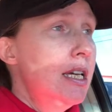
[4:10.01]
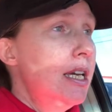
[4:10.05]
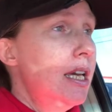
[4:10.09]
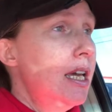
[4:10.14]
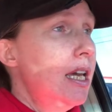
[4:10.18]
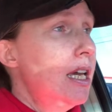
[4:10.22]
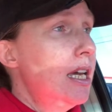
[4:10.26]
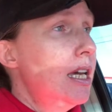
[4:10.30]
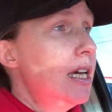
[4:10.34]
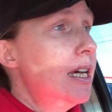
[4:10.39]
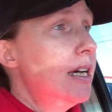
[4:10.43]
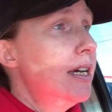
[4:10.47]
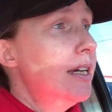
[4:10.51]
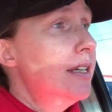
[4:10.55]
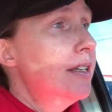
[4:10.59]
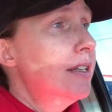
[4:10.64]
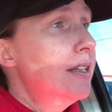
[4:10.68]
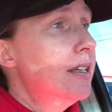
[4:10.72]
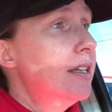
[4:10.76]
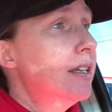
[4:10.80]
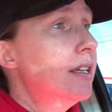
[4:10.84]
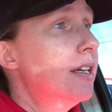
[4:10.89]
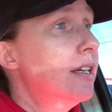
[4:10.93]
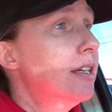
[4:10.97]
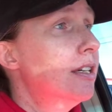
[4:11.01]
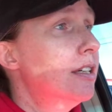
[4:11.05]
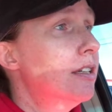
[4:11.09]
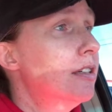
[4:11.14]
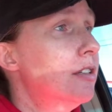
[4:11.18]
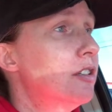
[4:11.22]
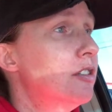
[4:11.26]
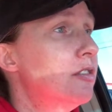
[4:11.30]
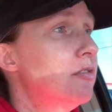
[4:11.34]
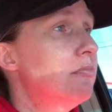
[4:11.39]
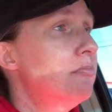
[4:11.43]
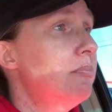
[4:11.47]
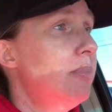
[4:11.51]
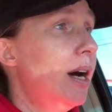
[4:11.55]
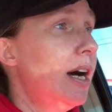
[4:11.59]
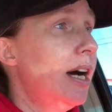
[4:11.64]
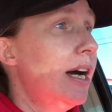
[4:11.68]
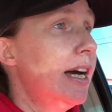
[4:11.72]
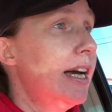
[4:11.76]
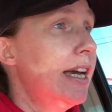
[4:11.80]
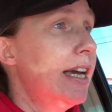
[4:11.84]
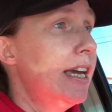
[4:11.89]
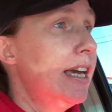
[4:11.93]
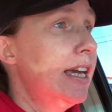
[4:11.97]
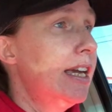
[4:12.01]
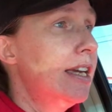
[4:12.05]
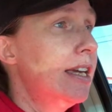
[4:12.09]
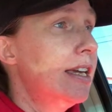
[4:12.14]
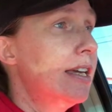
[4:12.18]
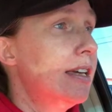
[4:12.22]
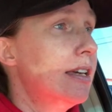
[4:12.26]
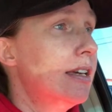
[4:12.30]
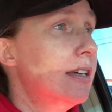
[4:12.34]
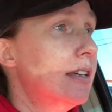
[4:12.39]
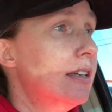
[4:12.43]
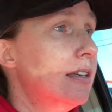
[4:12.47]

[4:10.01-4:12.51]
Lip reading: And by